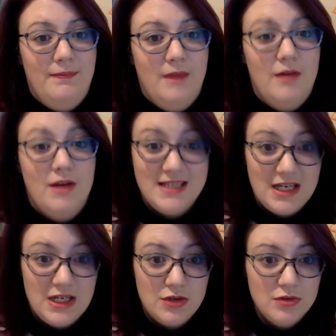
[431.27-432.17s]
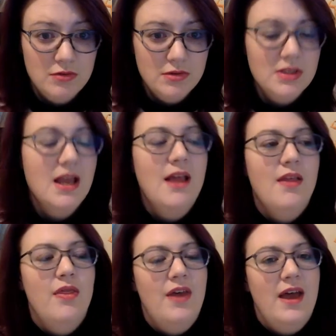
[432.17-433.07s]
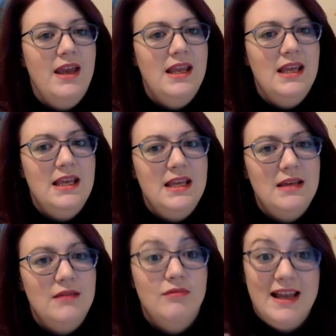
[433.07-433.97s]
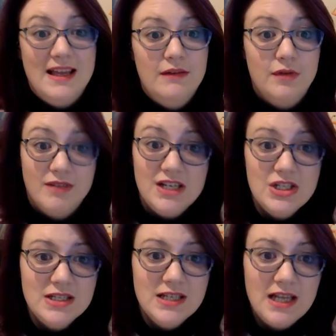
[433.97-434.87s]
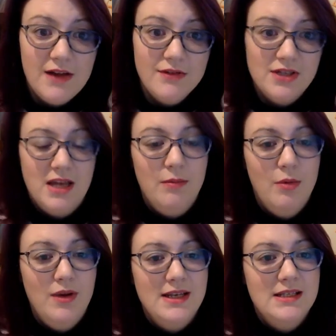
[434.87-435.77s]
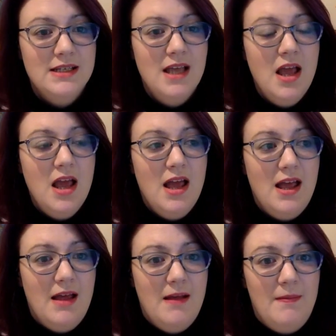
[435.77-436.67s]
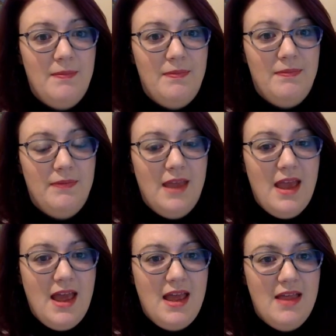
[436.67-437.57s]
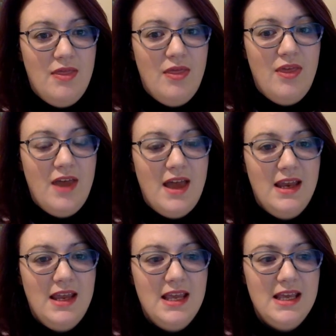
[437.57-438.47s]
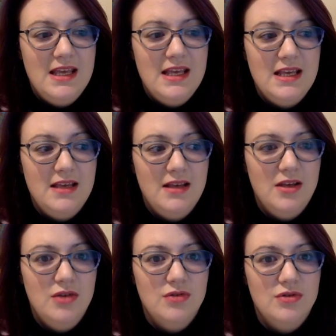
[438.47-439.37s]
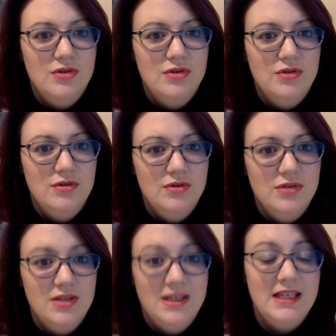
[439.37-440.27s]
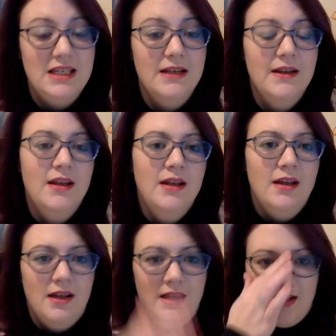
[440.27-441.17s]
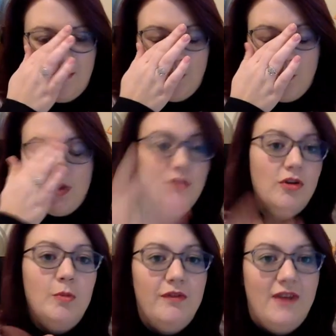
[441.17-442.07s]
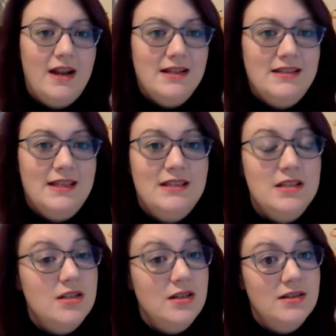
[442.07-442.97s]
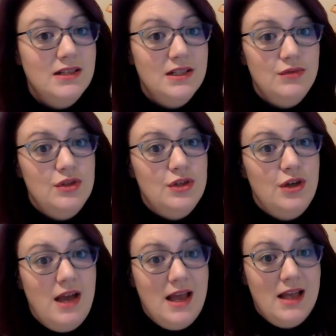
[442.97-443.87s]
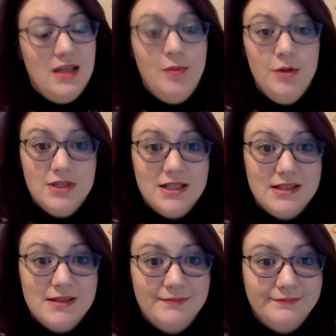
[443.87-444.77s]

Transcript: around 10 years old, that he read voraciously after that point, and that he used to study with a group of friends and discuss literature and politics.